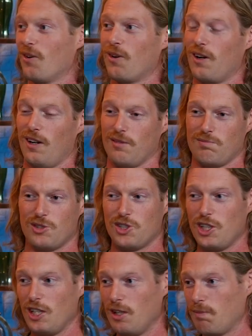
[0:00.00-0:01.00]
or a
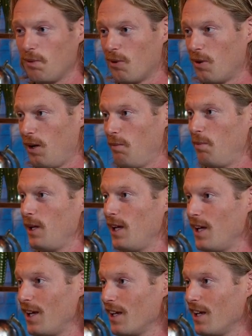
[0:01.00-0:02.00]
sheep or a
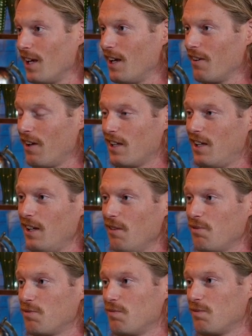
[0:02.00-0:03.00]
pig, like
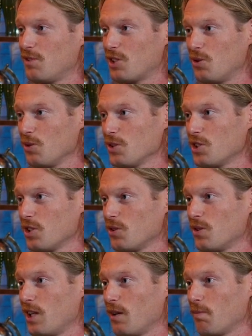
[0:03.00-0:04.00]
give school
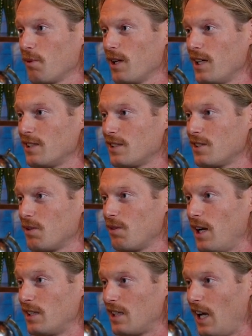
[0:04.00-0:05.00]
children a place to
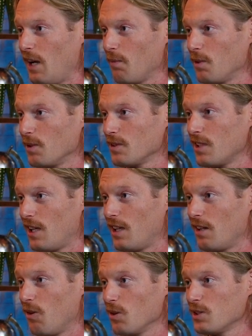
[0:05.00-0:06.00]
raise animals and
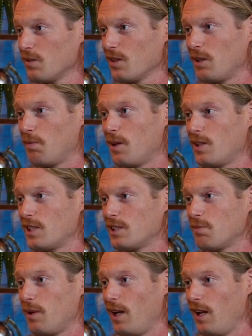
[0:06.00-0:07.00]
then ultimately
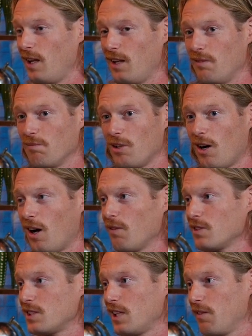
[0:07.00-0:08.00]
participate in the
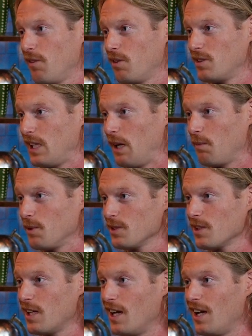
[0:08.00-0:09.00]
harvesting of those
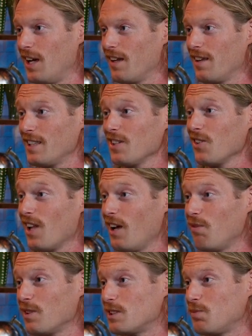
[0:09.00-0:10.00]
animals. That's a
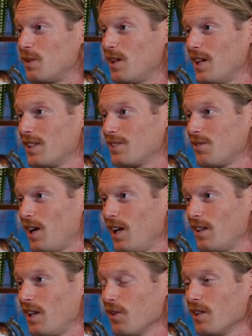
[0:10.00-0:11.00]
life experience,
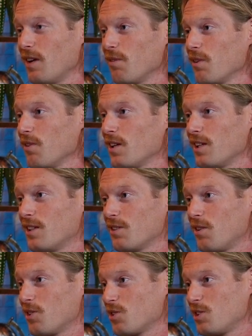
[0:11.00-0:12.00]
right? They'll never look at the
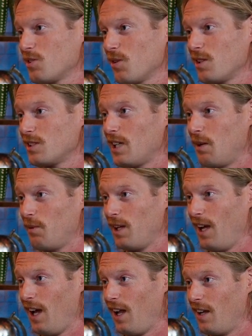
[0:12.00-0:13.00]
grocery store the same
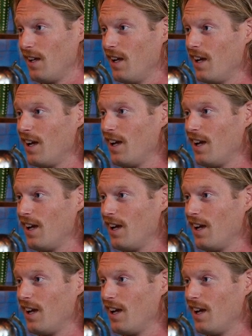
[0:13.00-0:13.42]
again.